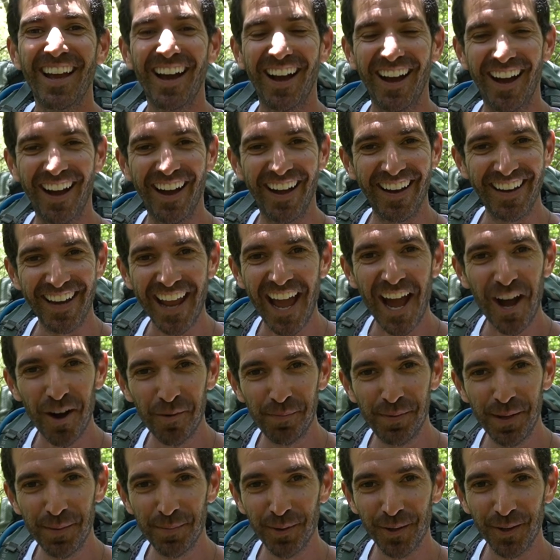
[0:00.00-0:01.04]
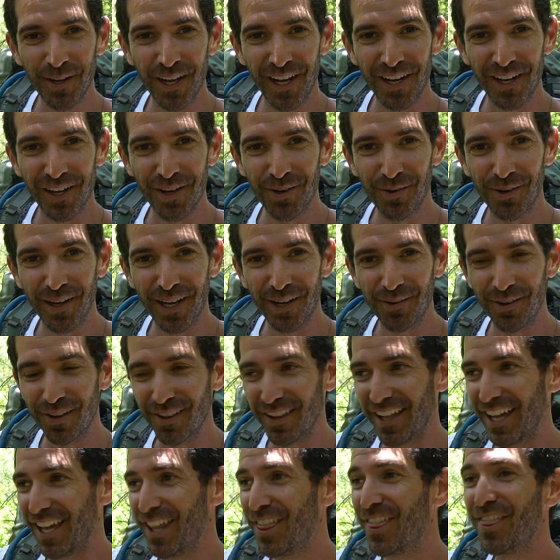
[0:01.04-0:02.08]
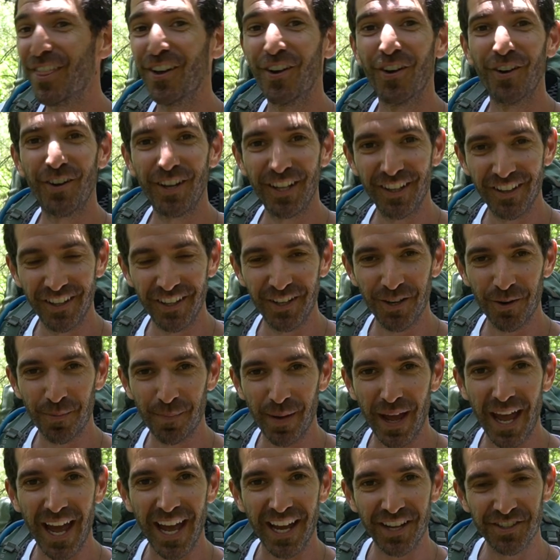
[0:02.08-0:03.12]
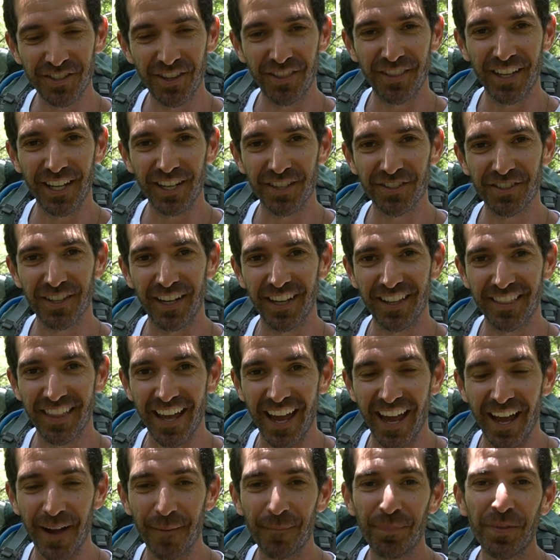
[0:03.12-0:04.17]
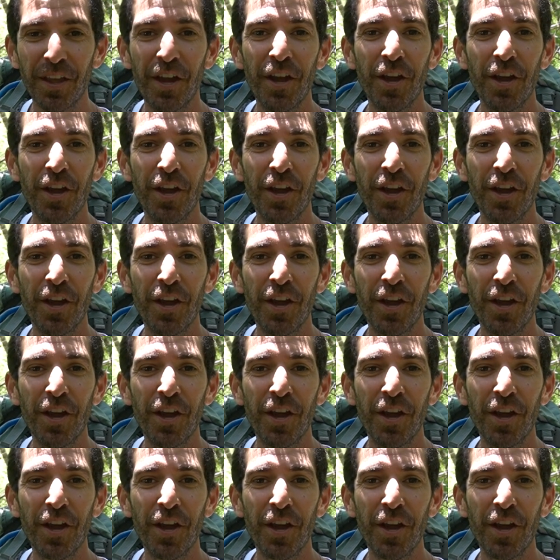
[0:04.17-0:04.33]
Now people are getting away with like 30 liter packs and things like that.